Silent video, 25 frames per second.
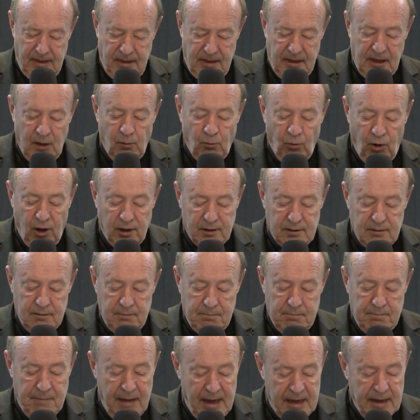yet
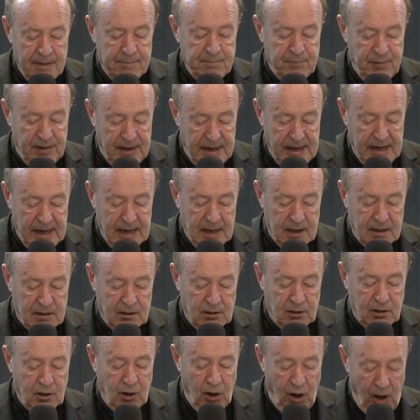what may appear
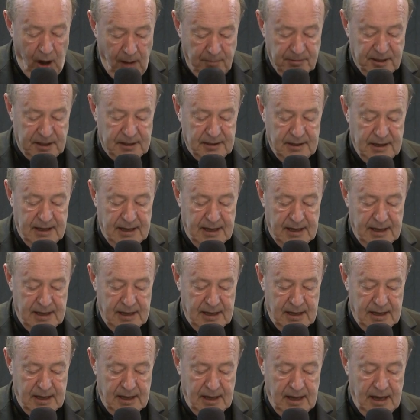common
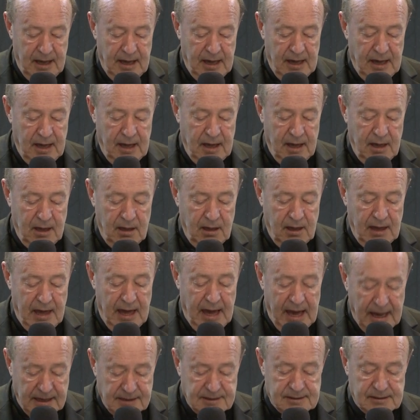
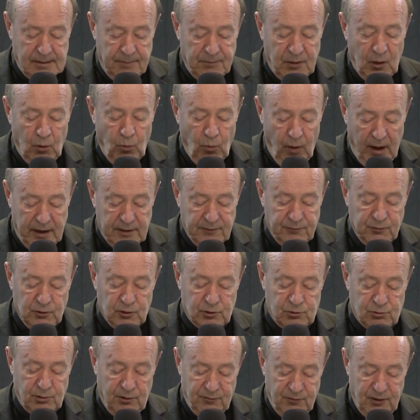has something wonderful
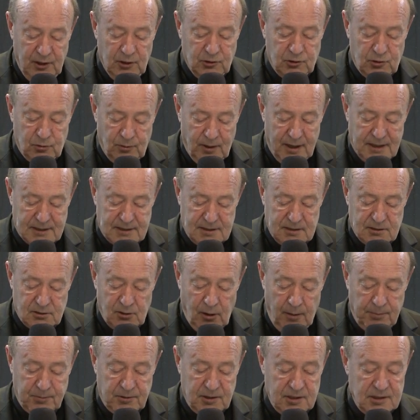to reveal to us, as
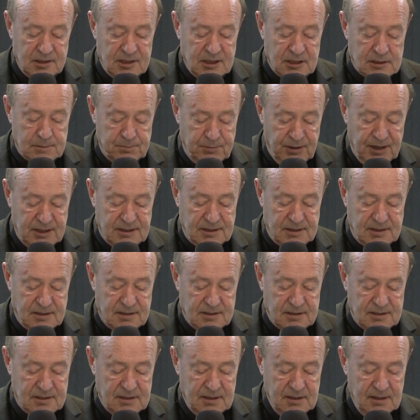Hopkins
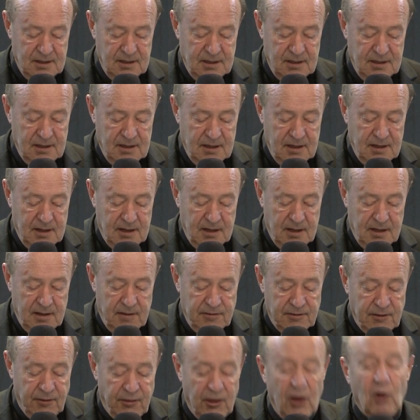expresses,
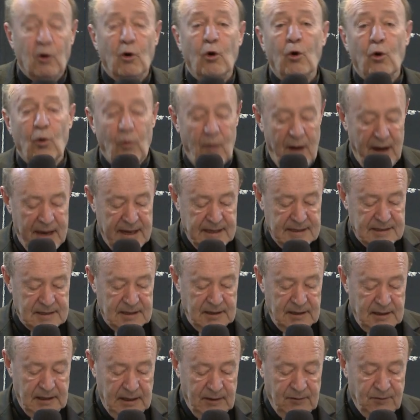that there always
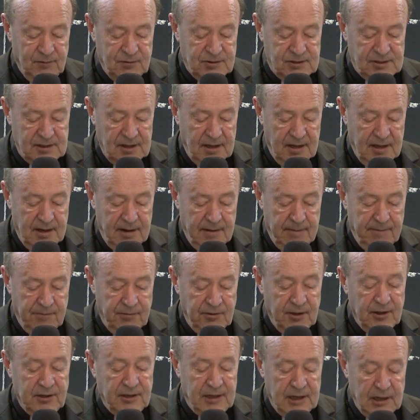lives
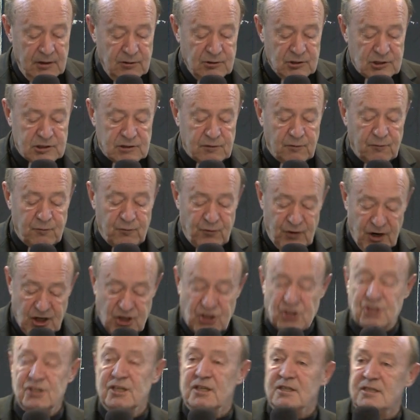the dearest
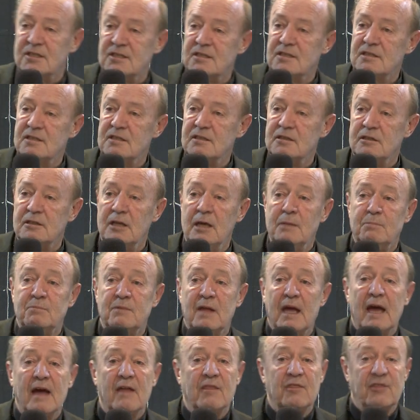freshness deep
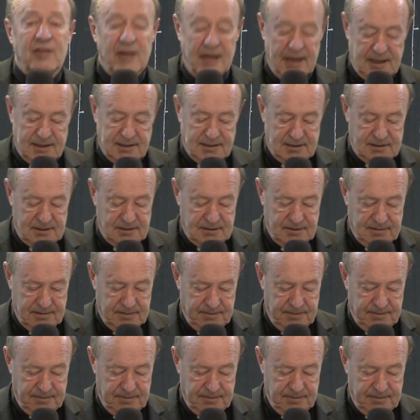down things.